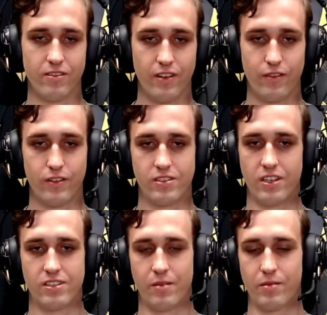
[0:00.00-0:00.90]
if you say
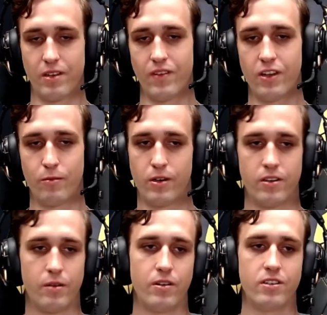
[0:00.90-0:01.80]
something bad, you burn
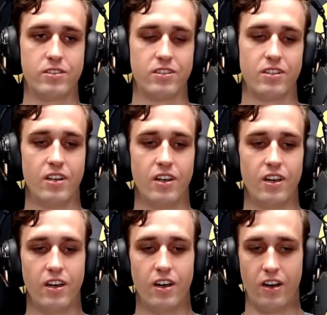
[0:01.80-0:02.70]
the bridge.
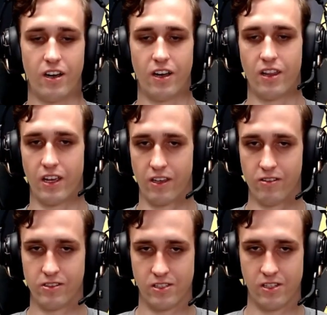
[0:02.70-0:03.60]
Unlike you
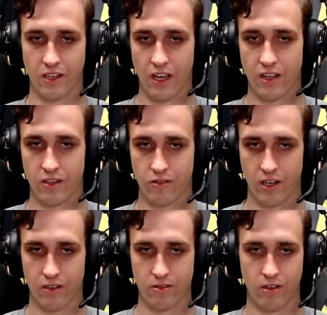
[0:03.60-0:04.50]
just didn't get a
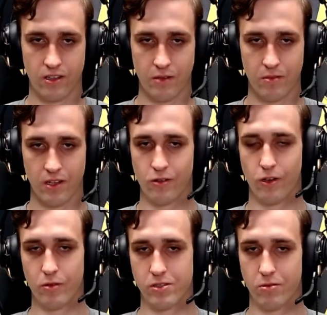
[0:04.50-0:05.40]
trial to a team that you
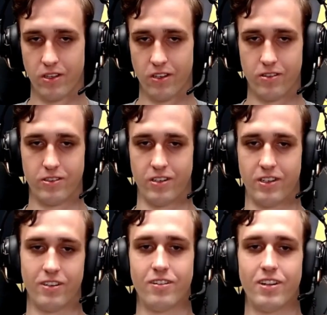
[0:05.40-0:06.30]
always wanted to join.
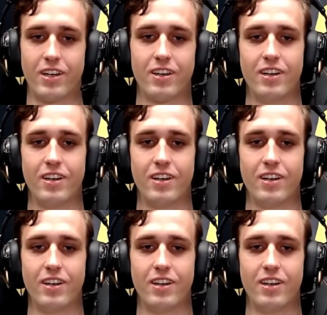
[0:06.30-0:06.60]
You know, like